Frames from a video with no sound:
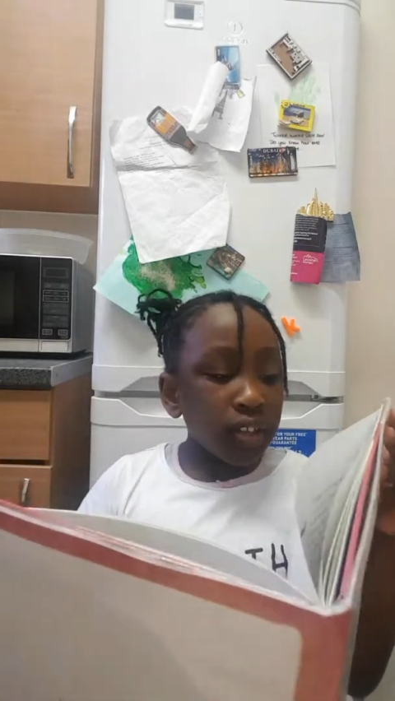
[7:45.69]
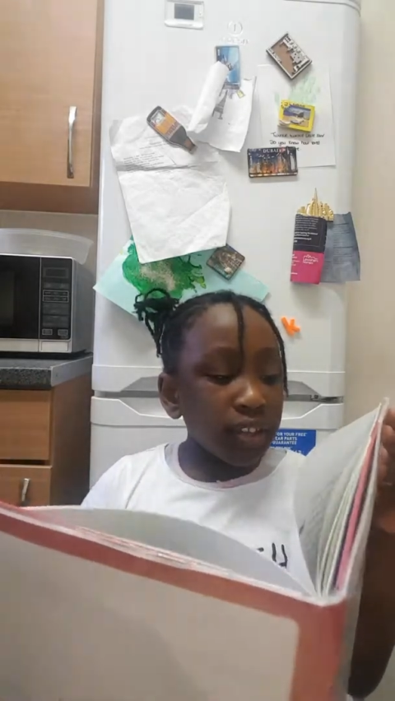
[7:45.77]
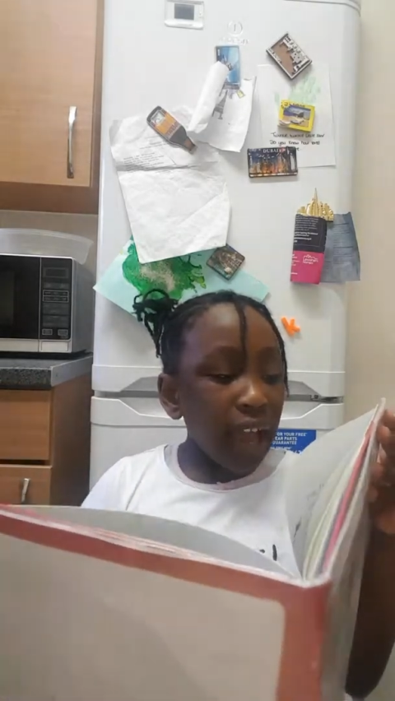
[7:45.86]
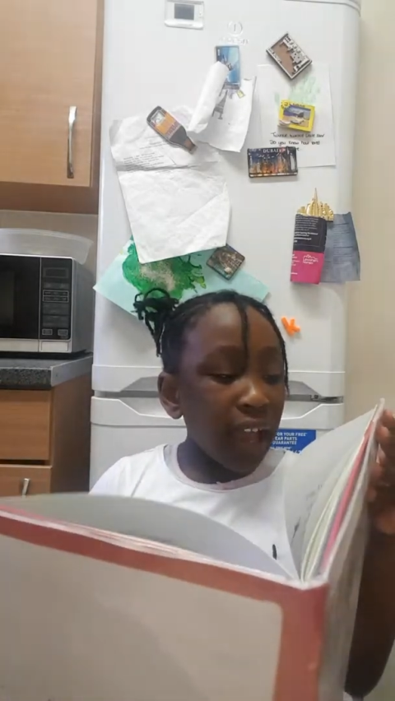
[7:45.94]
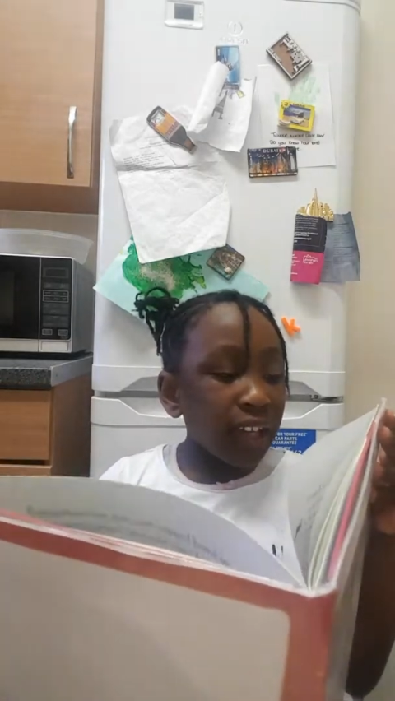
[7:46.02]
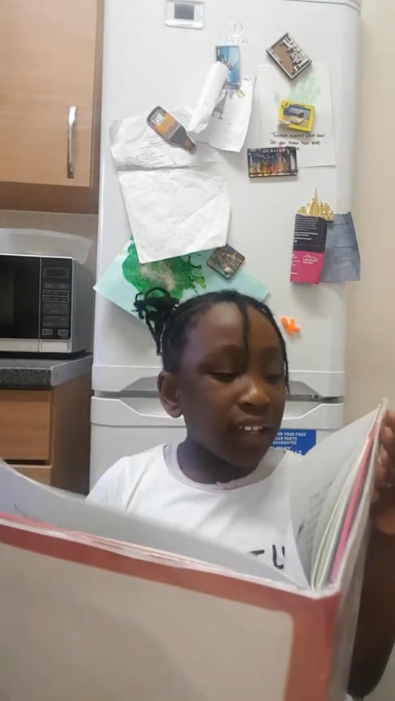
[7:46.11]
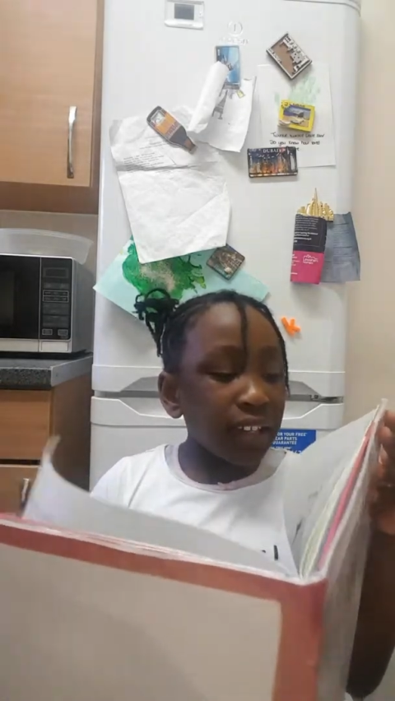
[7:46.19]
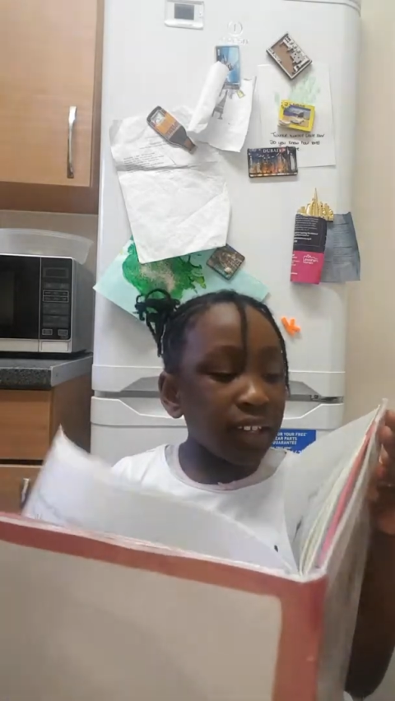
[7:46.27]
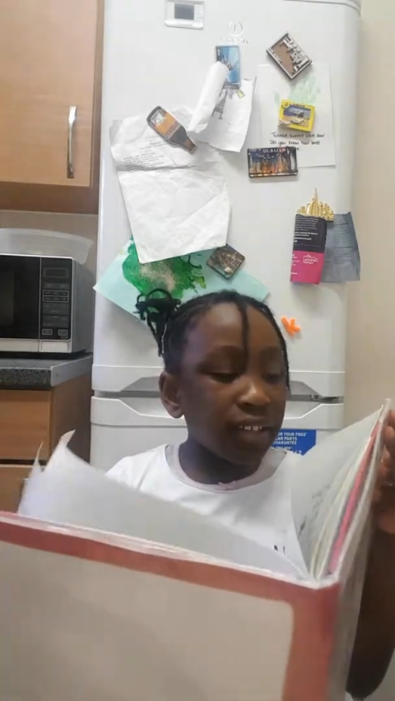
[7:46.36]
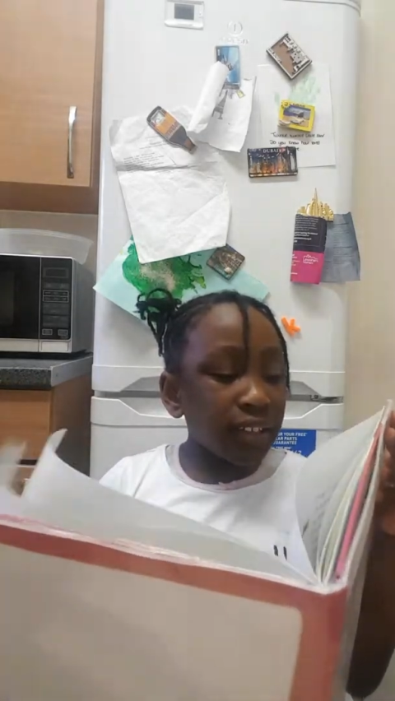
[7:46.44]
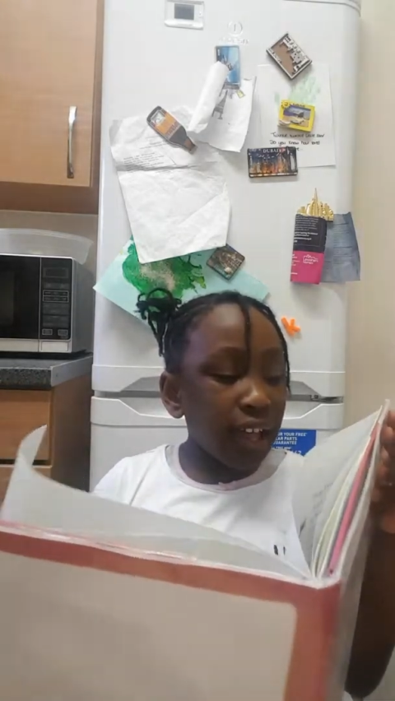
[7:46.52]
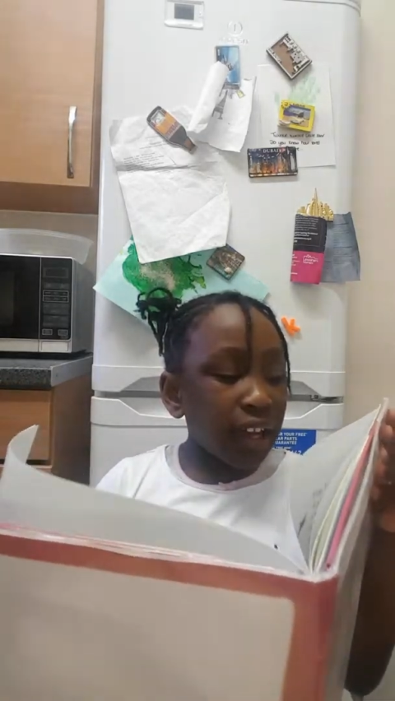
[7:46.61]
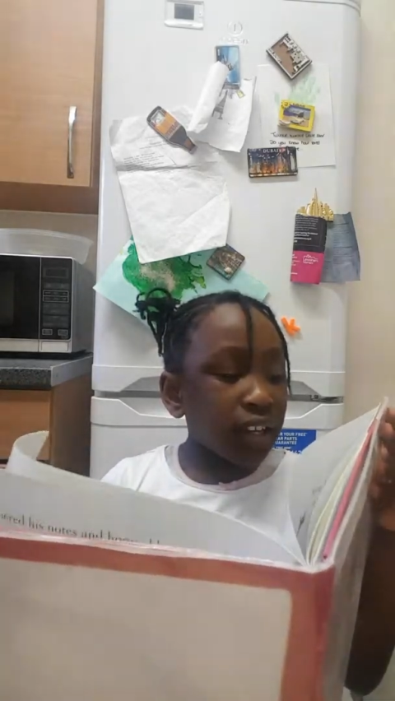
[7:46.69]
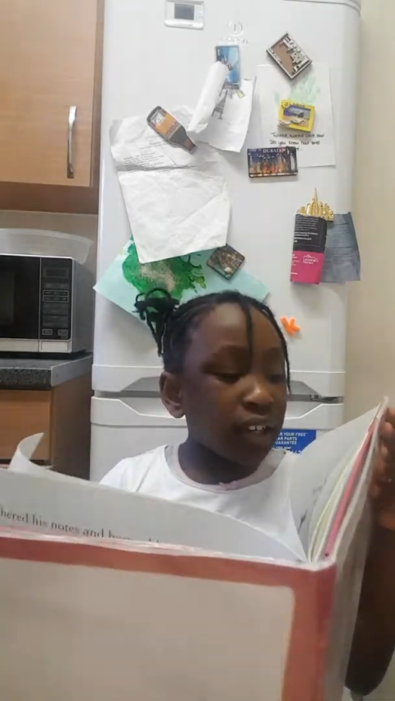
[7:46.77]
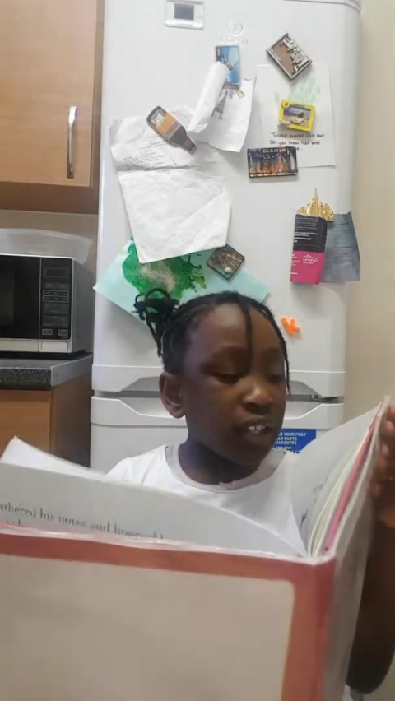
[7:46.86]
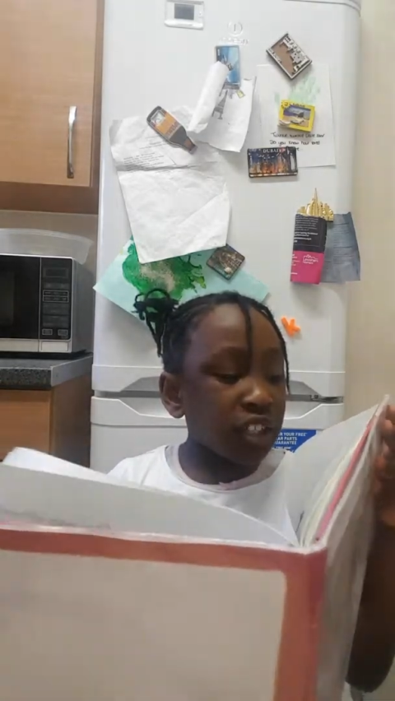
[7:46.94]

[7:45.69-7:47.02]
"That is an